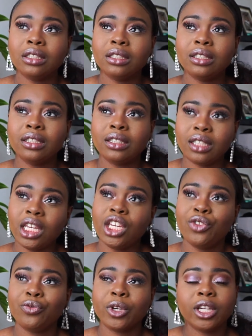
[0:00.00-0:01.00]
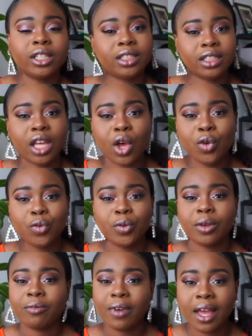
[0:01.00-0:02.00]
see for yourself
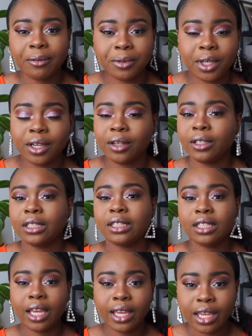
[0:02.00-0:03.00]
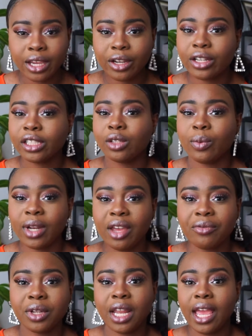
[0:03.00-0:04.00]
in five years, ten years, or
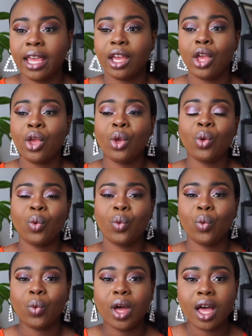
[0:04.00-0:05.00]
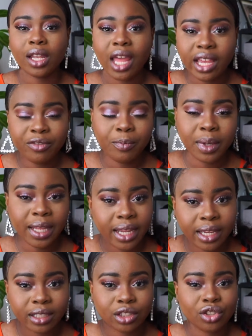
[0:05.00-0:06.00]
whatever? Like, a life
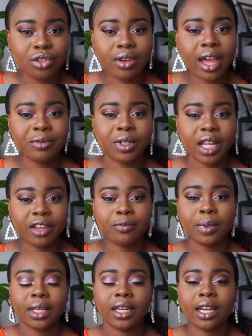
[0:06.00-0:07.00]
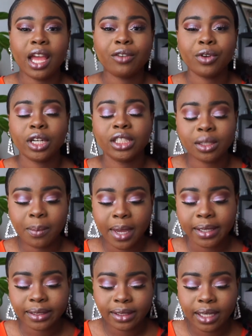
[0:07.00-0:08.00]
plan. Do you have a life plan? I've heard
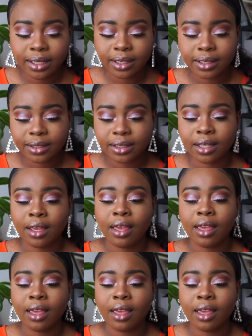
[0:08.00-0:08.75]
somebody say this